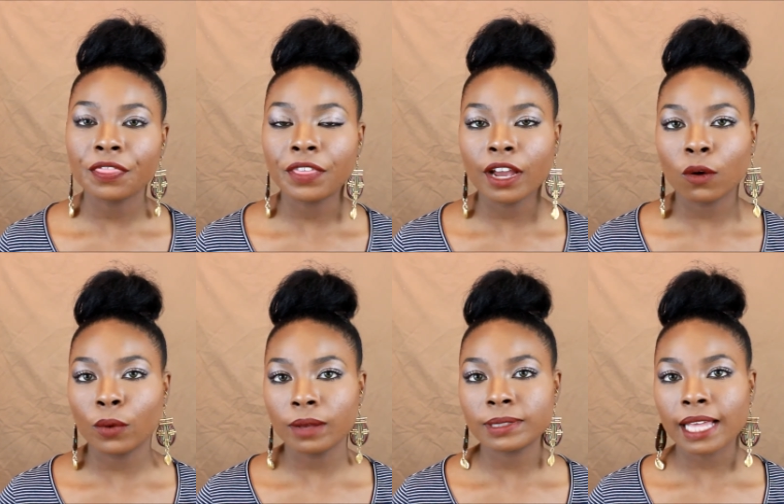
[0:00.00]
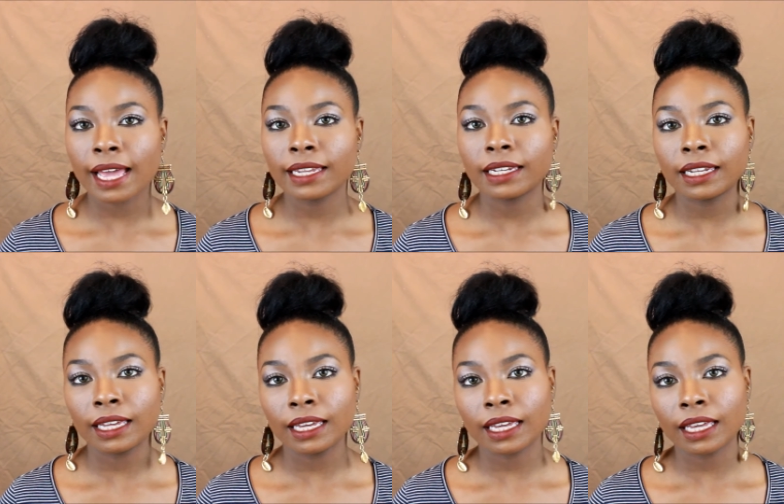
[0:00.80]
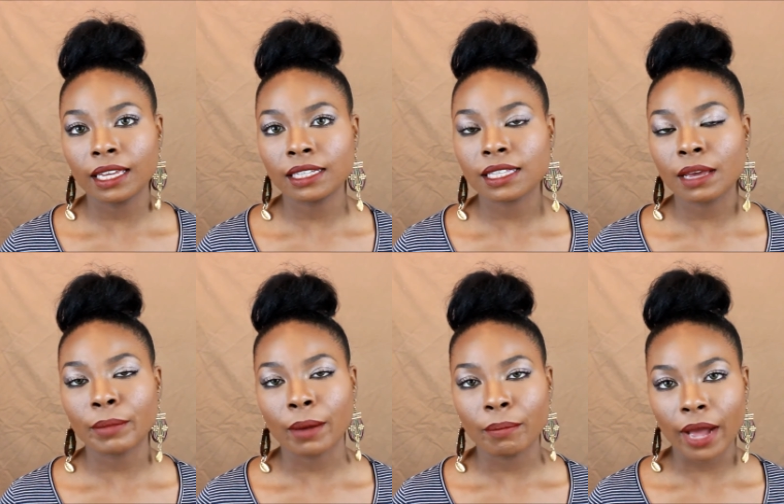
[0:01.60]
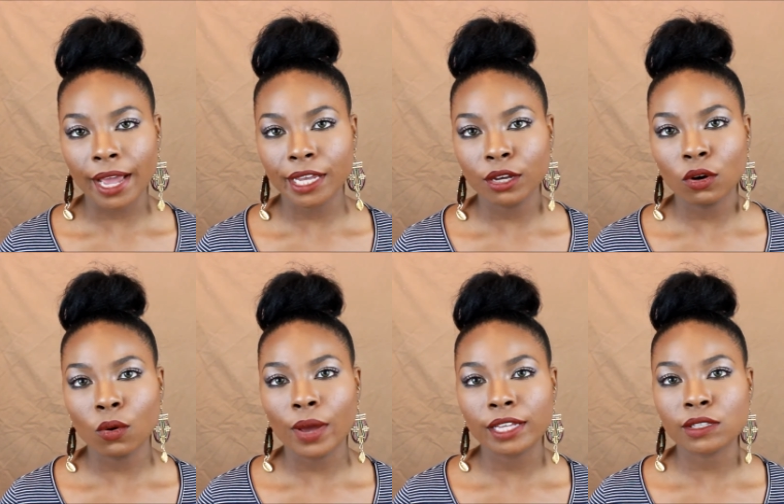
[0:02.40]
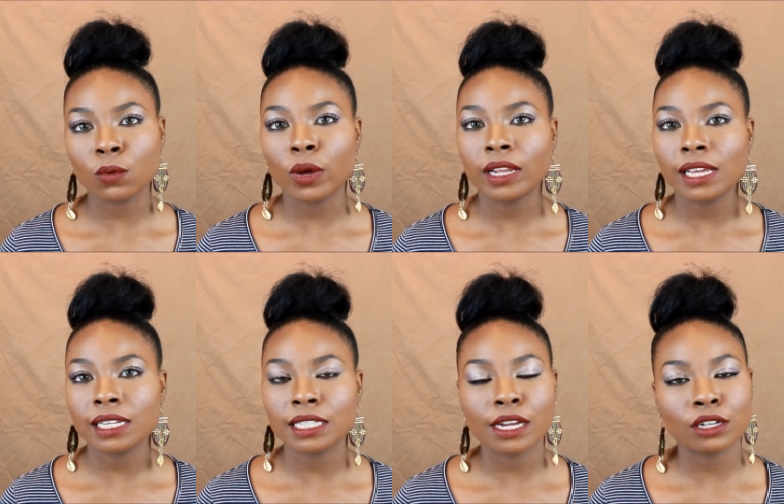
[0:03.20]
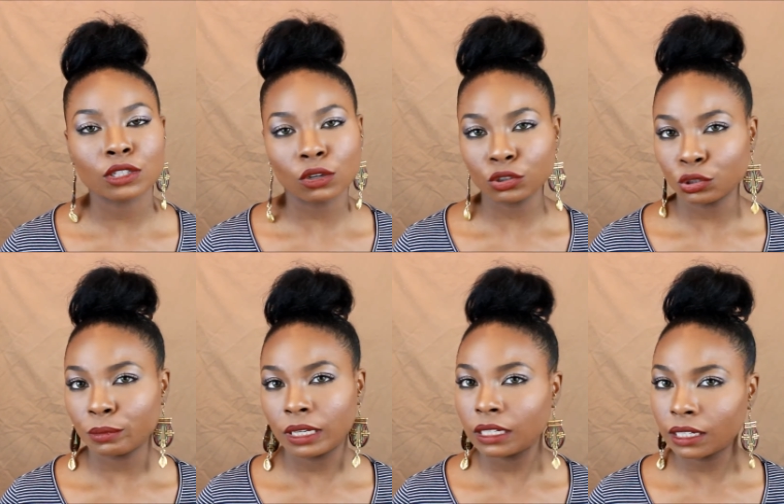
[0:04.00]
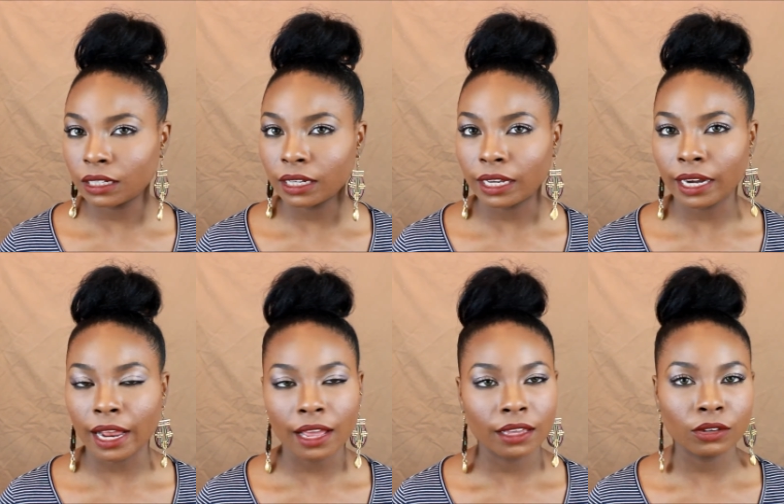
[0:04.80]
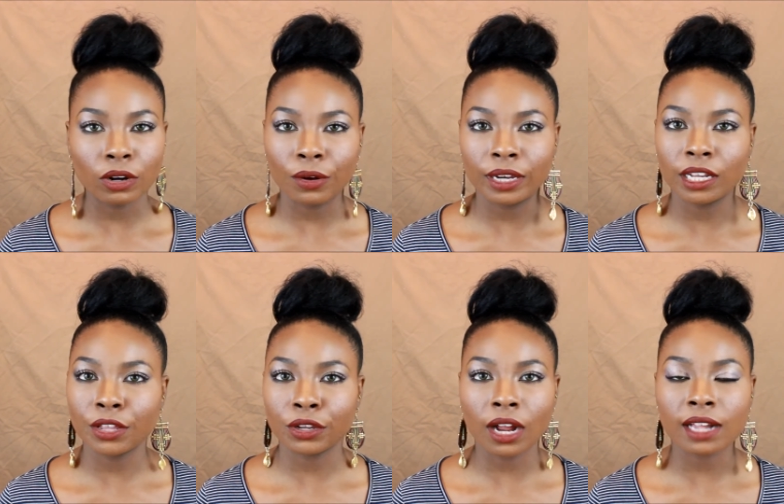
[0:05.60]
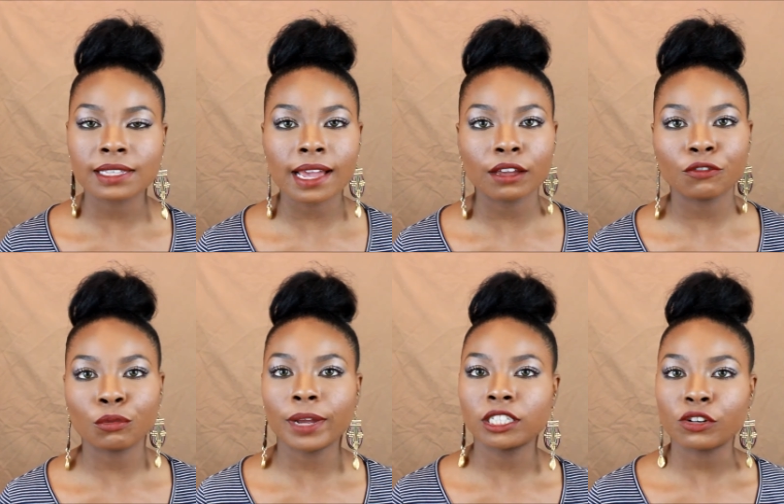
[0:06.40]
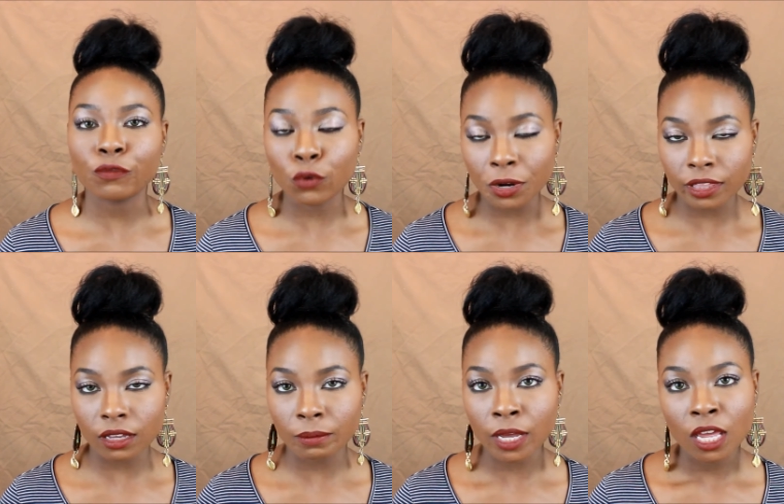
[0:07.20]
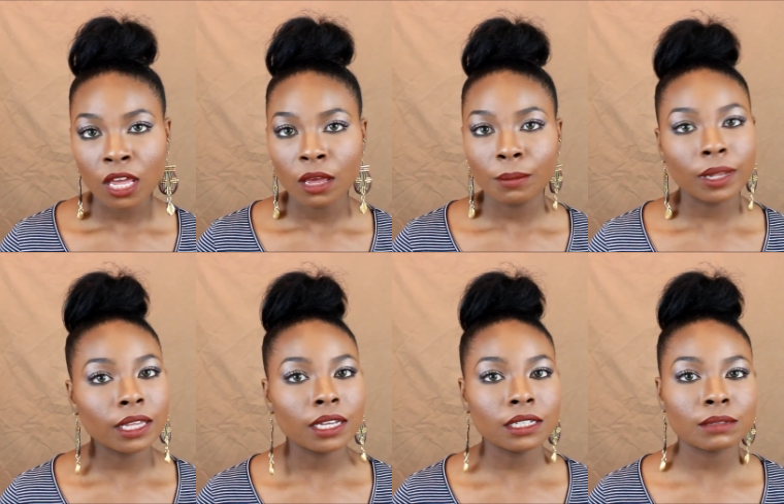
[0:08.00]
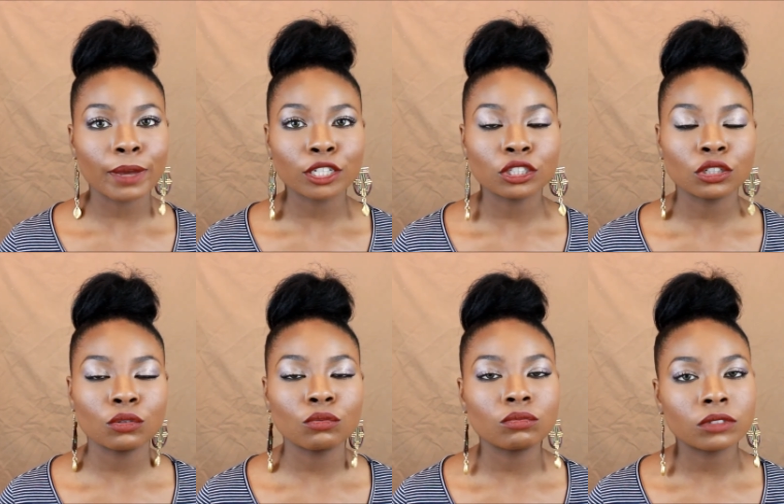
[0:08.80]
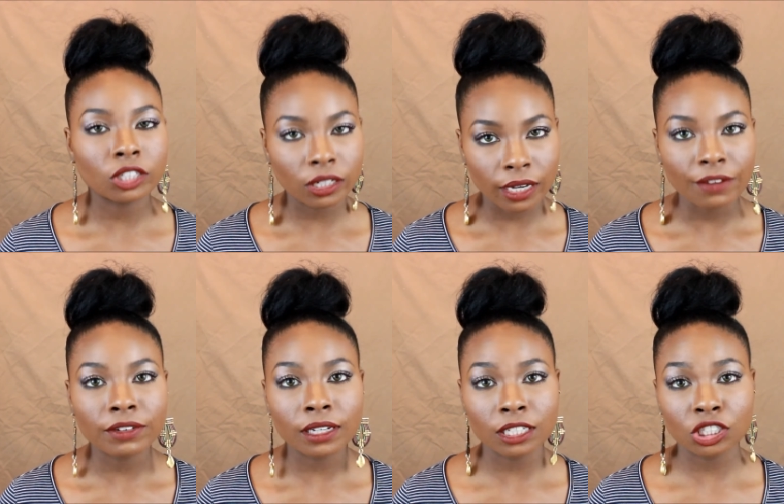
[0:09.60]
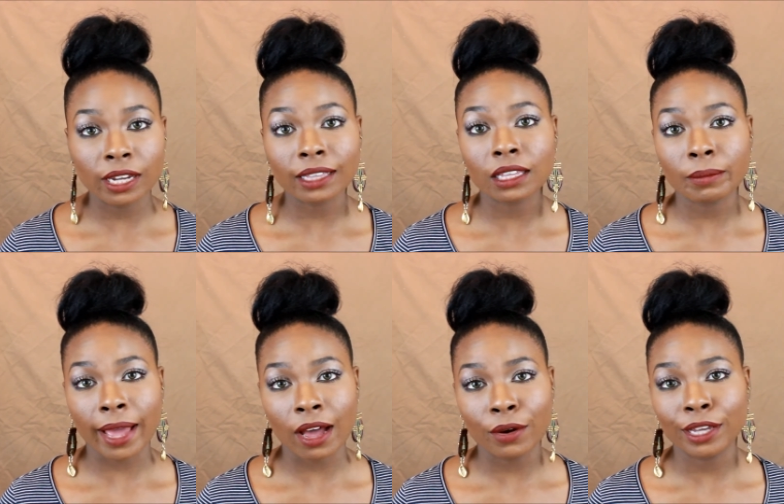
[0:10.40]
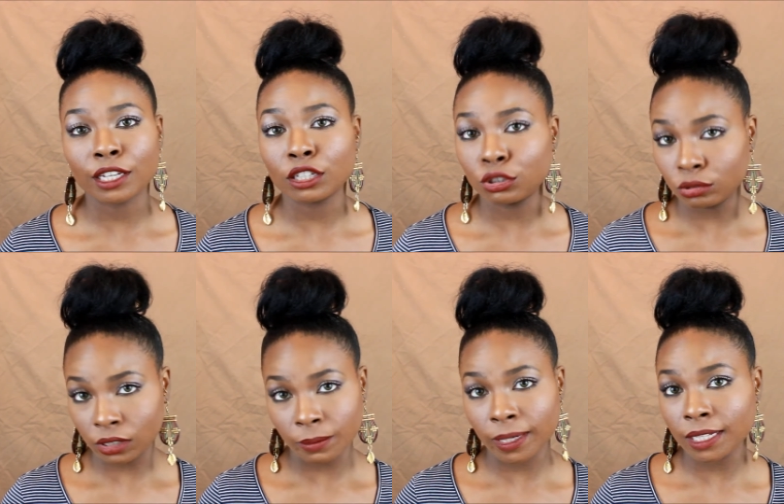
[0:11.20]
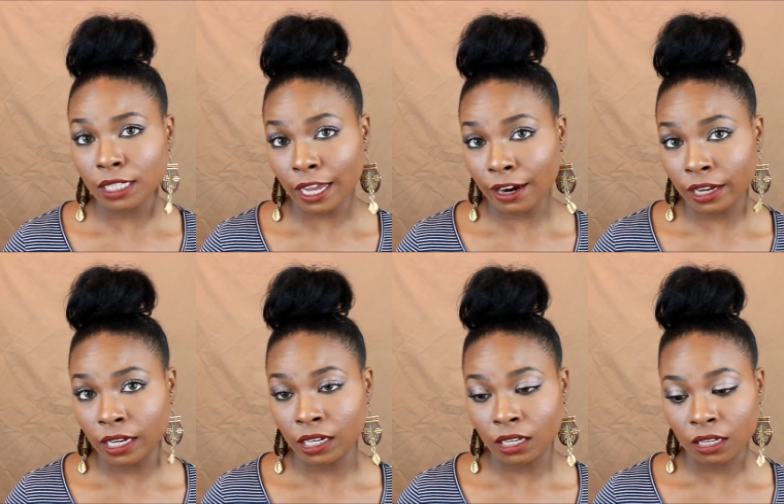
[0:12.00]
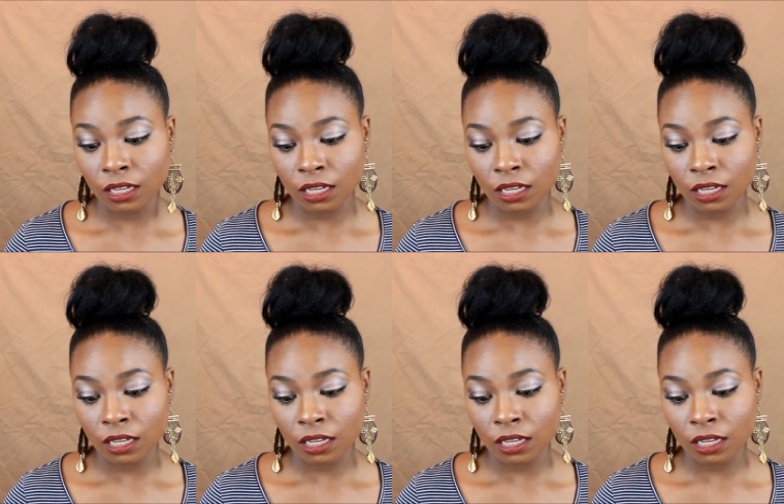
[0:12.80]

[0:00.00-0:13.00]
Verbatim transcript: Their website link is in my bio, as well as their social media and, you know, any other contact information for them. Please make sure you should definitely check them out and get you some of this hair, honey.